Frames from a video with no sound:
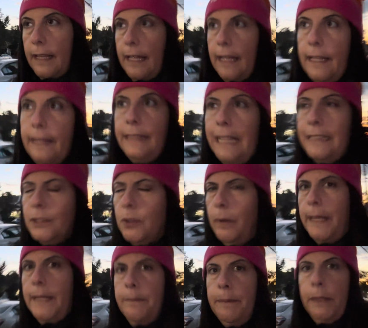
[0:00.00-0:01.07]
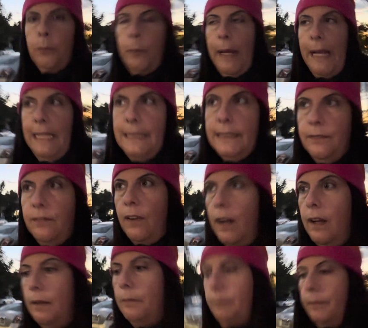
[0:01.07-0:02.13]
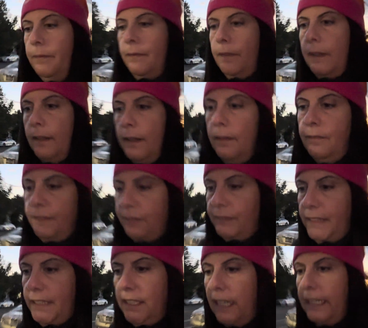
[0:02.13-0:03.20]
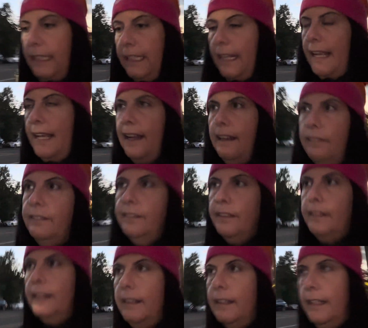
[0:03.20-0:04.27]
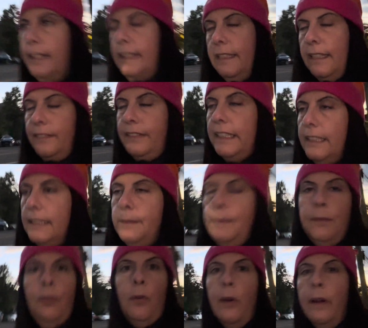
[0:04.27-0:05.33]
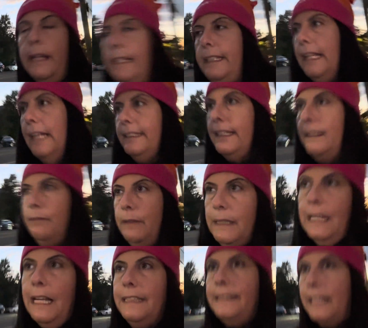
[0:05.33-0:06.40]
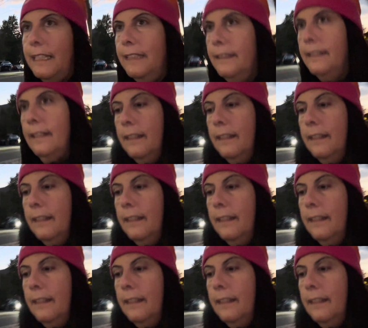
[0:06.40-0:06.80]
And that's quite a bit of ways from 59 and a half. And I've said this before, and yes, I realize I can